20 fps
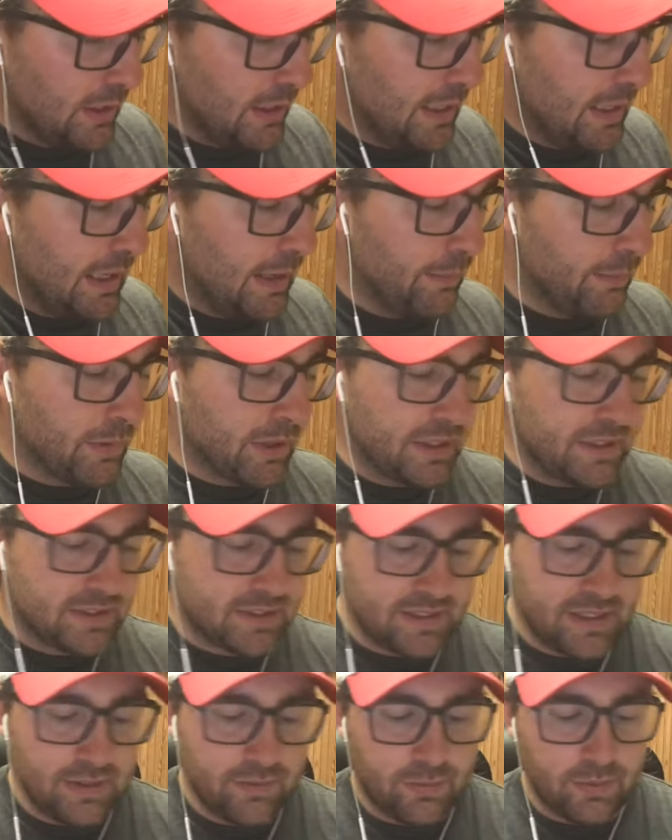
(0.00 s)
Now I'm going to
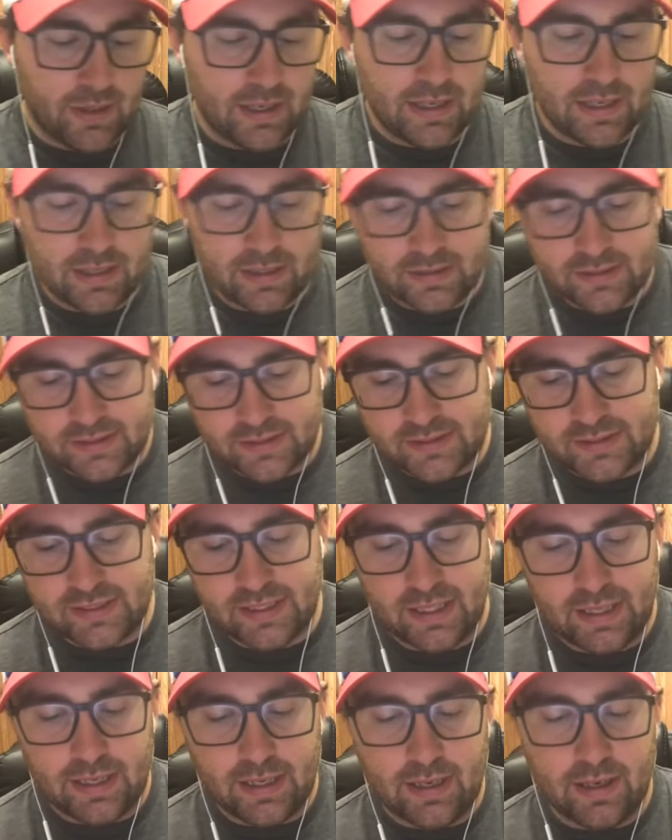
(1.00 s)
see if we can
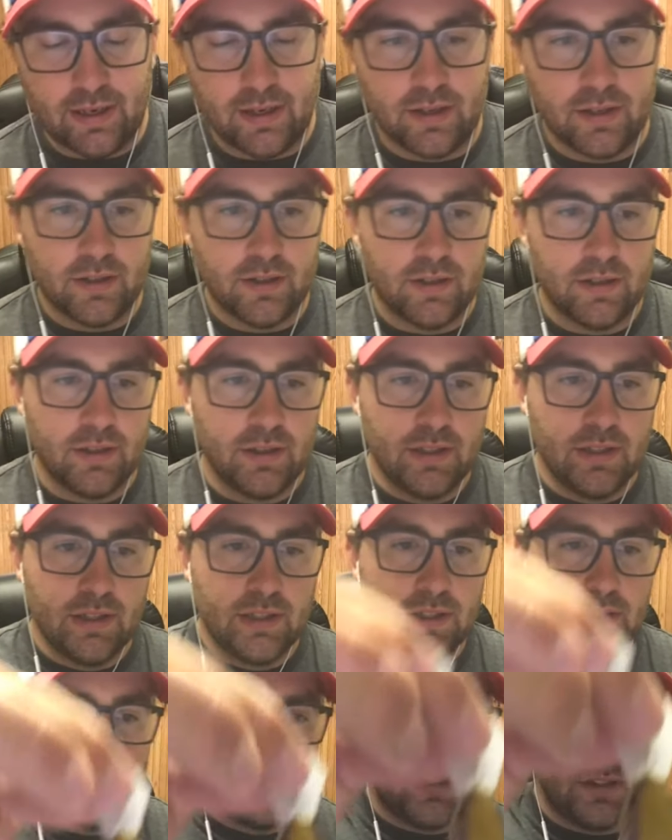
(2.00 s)
see here.
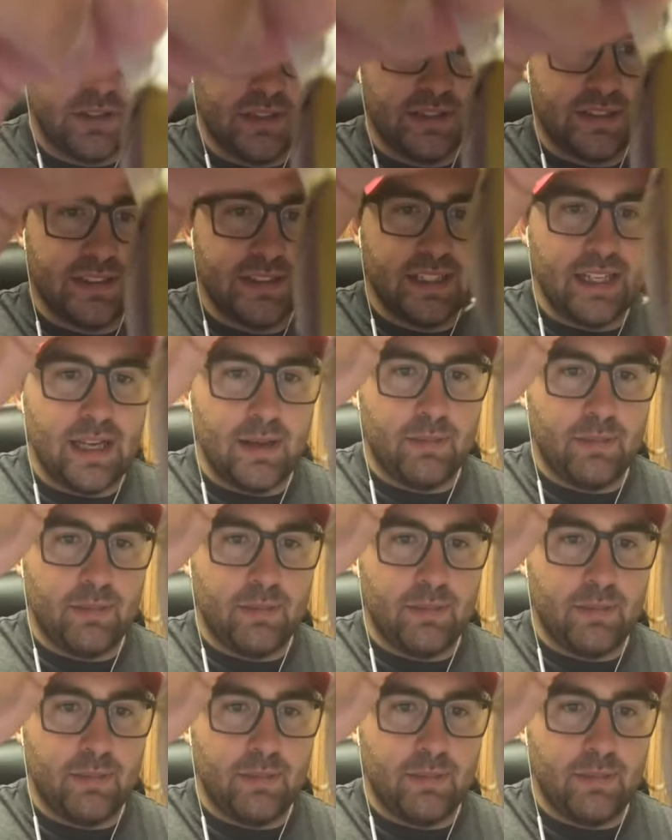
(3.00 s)
So this is the